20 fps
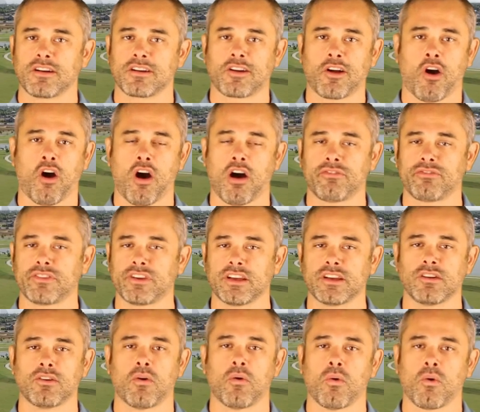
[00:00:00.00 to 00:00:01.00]

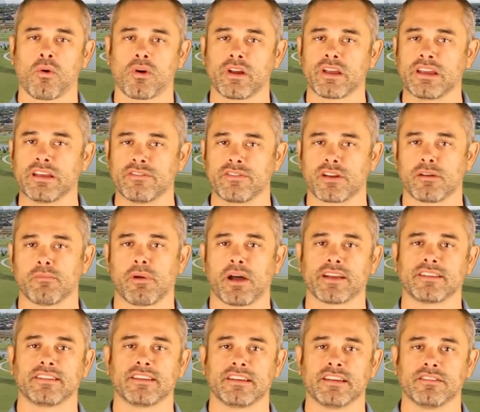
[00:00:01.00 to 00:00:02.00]
coffee, or even a
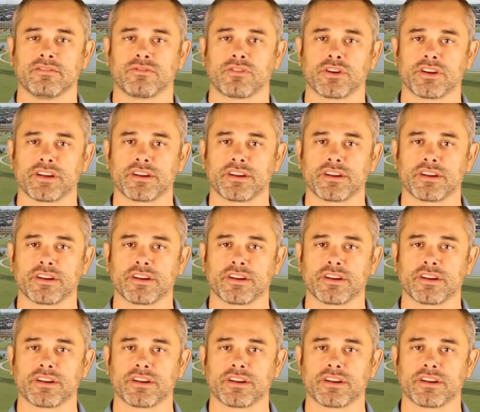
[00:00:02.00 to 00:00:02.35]
bite to eat for